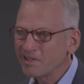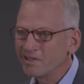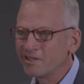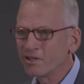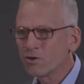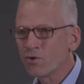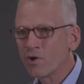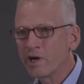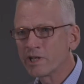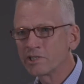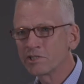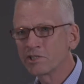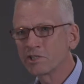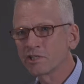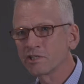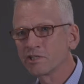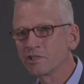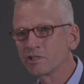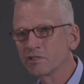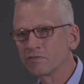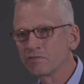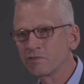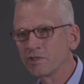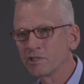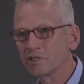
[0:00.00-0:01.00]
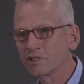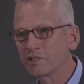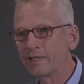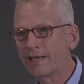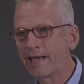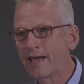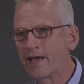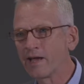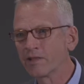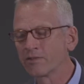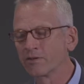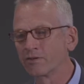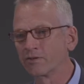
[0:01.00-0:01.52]
The questions of this
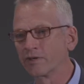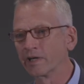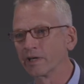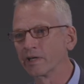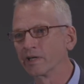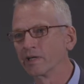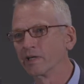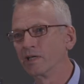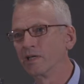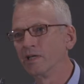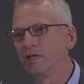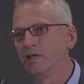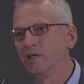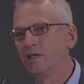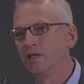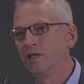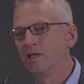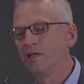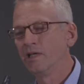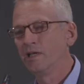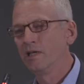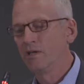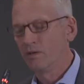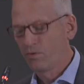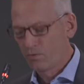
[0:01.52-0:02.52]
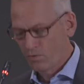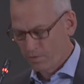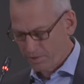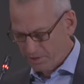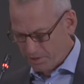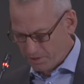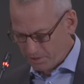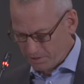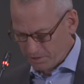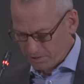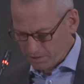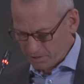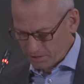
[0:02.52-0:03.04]
gathering,
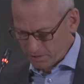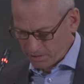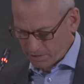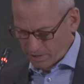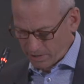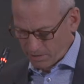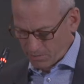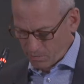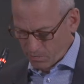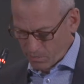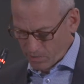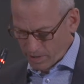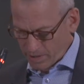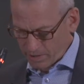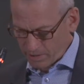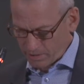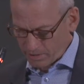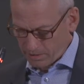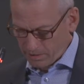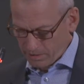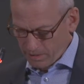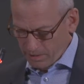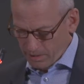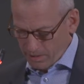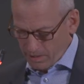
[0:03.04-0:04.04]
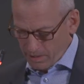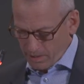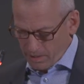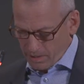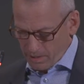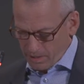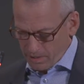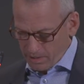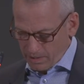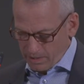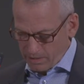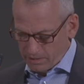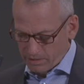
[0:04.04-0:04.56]
which is to say, what
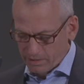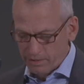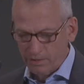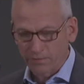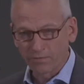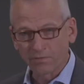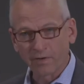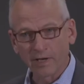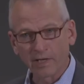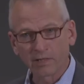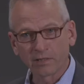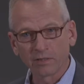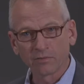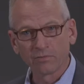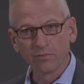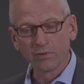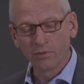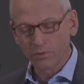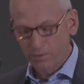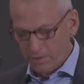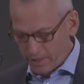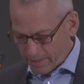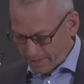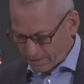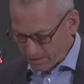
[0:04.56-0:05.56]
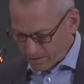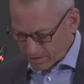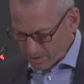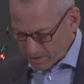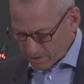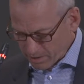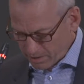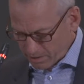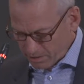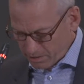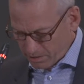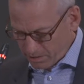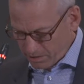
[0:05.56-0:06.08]
is the effect of new
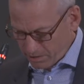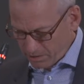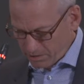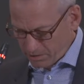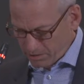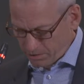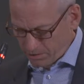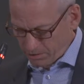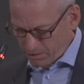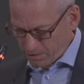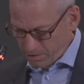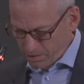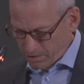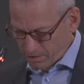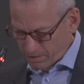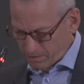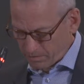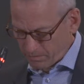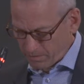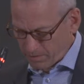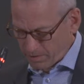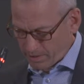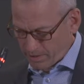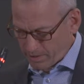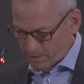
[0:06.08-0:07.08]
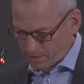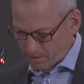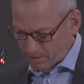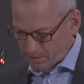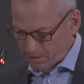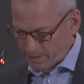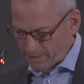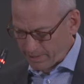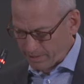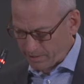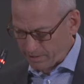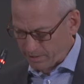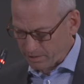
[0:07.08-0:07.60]
technologies on things
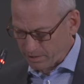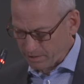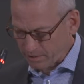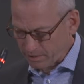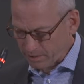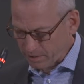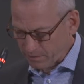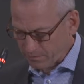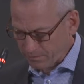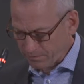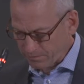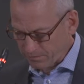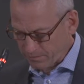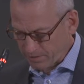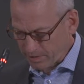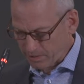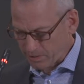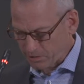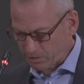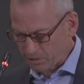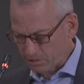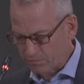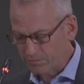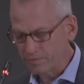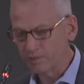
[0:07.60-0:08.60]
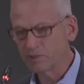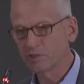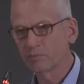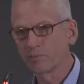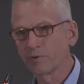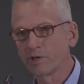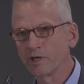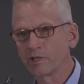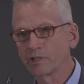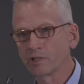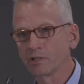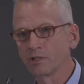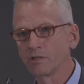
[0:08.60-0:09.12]
like the self and self
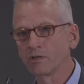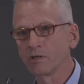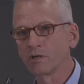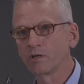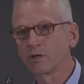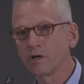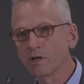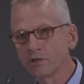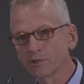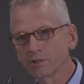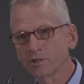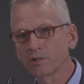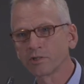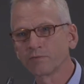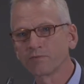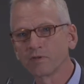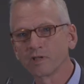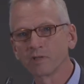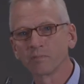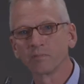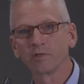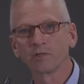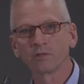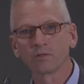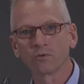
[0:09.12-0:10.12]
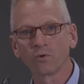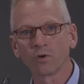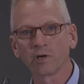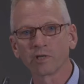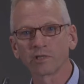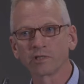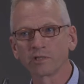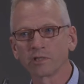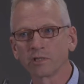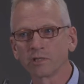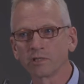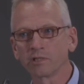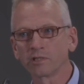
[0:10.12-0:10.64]
expression, are also the fundamental
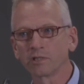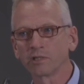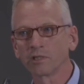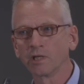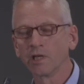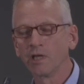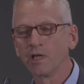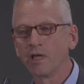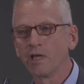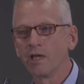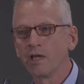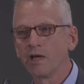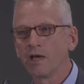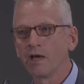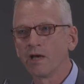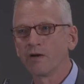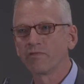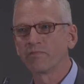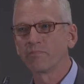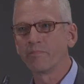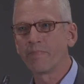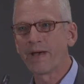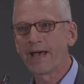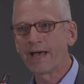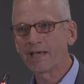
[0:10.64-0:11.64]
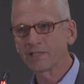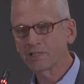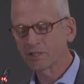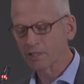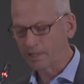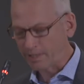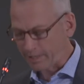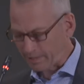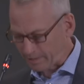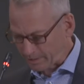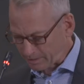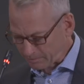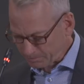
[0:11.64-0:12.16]
questions of
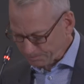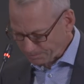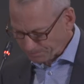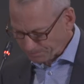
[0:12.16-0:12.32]
masking.